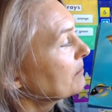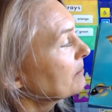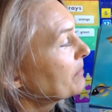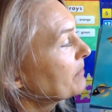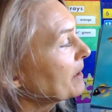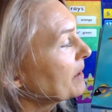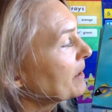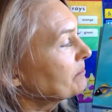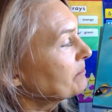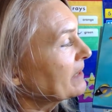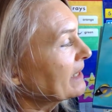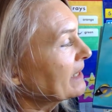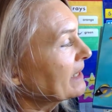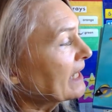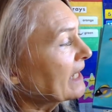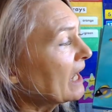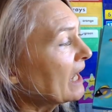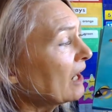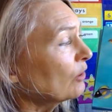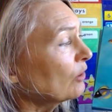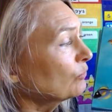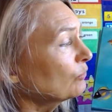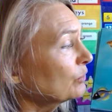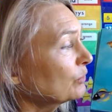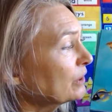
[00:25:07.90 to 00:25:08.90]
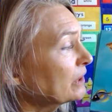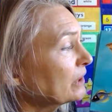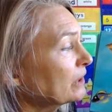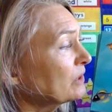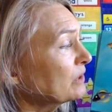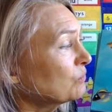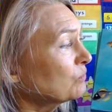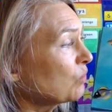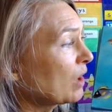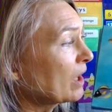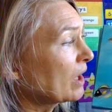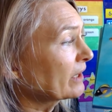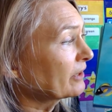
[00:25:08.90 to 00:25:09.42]
But Big Al really
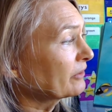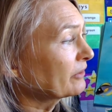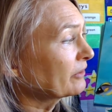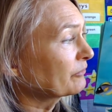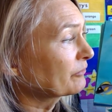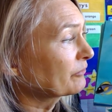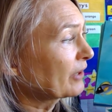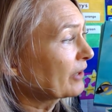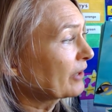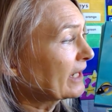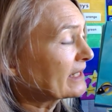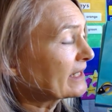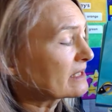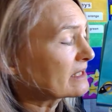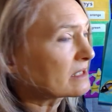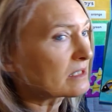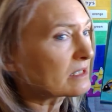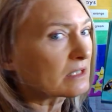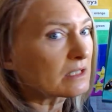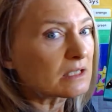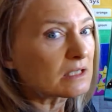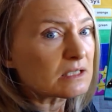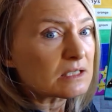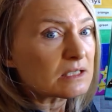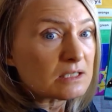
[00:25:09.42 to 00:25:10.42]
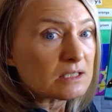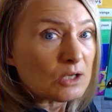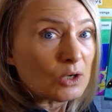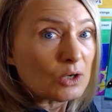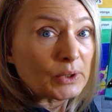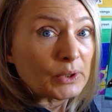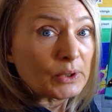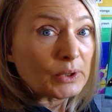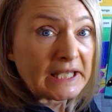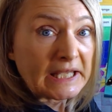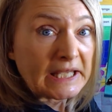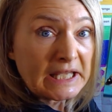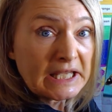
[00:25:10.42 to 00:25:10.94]
wanted friends, so
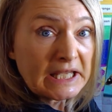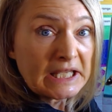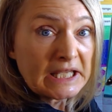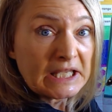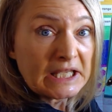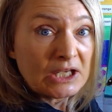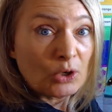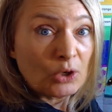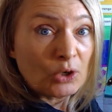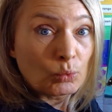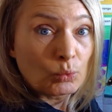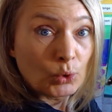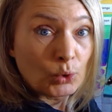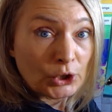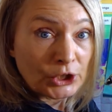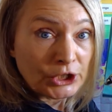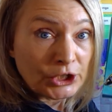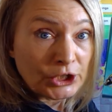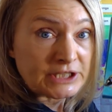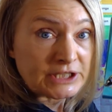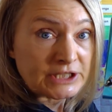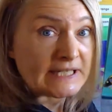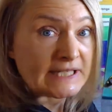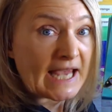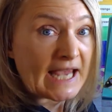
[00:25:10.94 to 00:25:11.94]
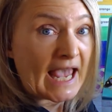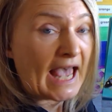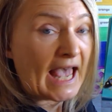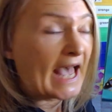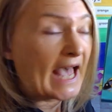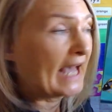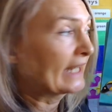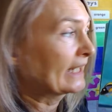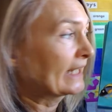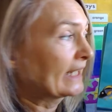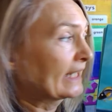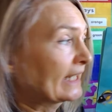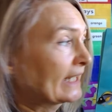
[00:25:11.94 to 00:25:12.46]
he worked
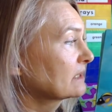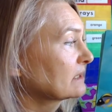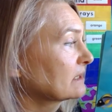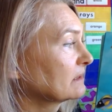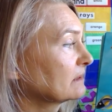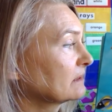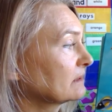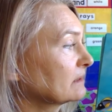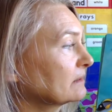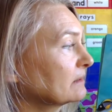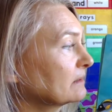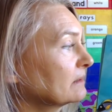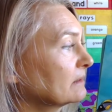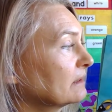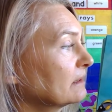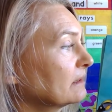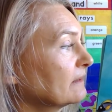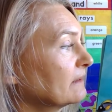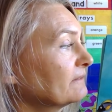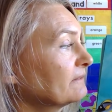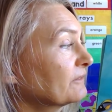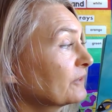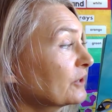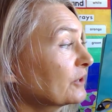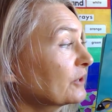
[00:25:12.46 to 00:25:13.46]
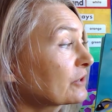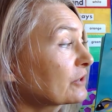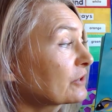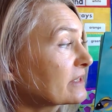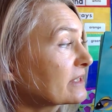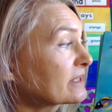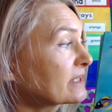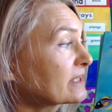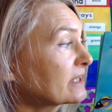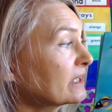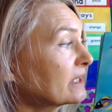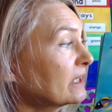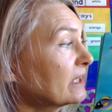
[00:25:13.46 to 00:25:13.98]
at it.
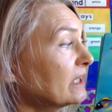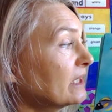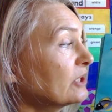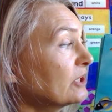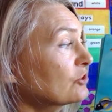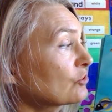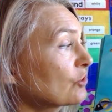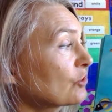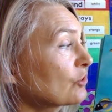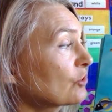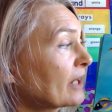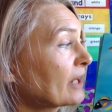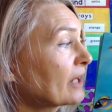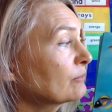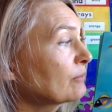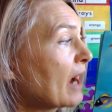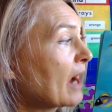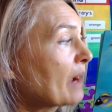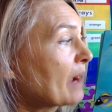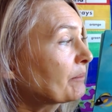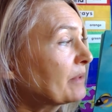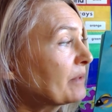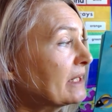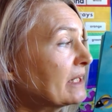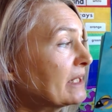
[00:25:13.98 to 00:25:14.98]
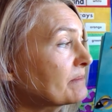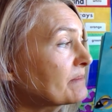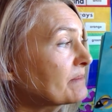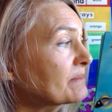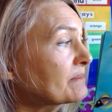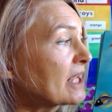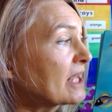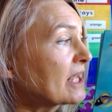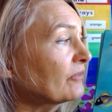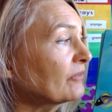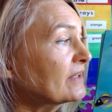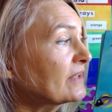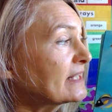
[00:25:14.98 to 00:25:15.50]
First, he tried wrapping
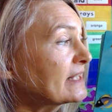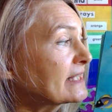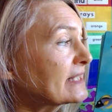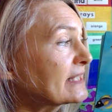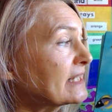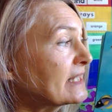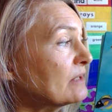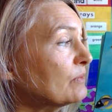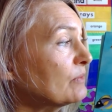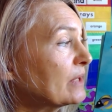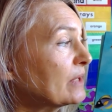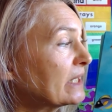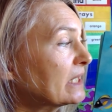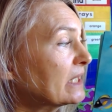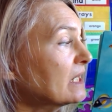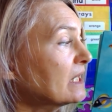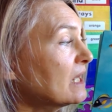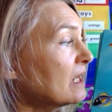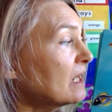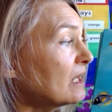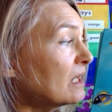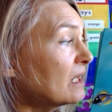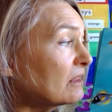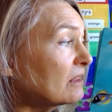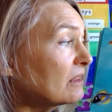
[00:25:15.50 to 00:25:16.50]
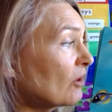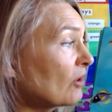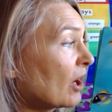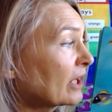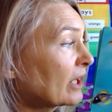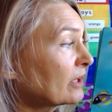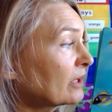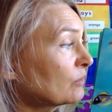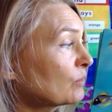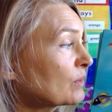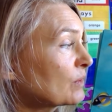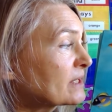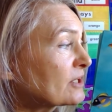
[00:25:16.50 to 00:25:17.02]
himself in seaweed. He thought
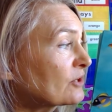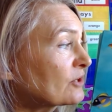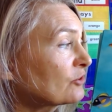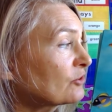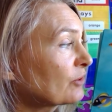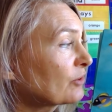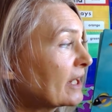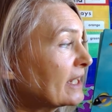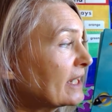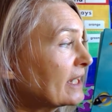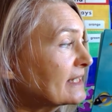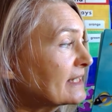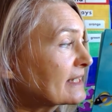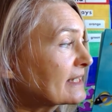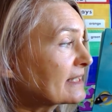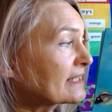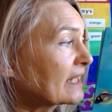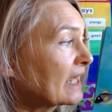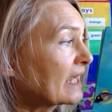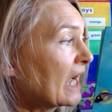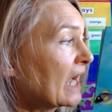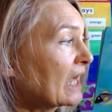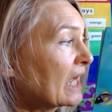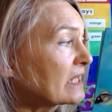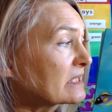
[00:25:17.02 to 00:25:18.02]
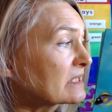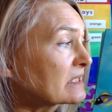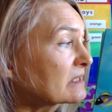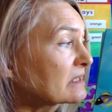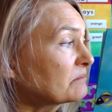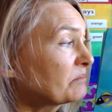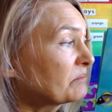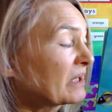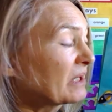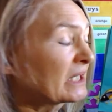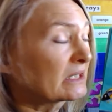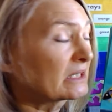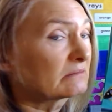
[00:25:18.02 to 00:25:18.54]
it was a great disguise,
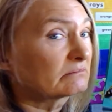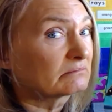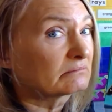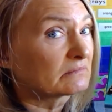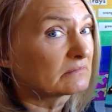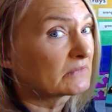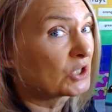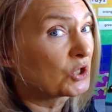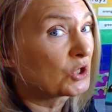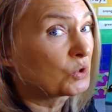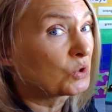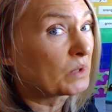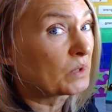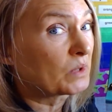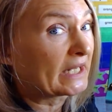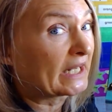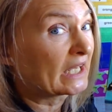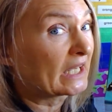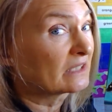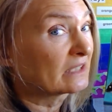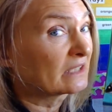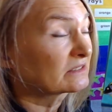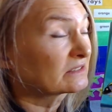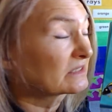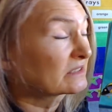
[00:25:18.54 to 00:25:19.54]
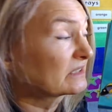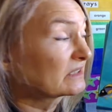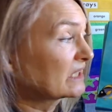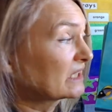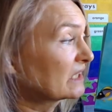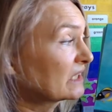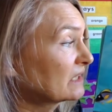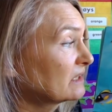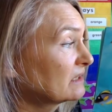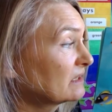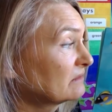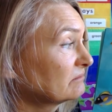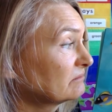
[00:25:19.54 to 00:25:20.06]
but no one else
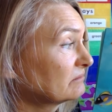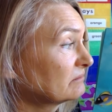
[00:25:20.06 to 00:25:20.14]
did.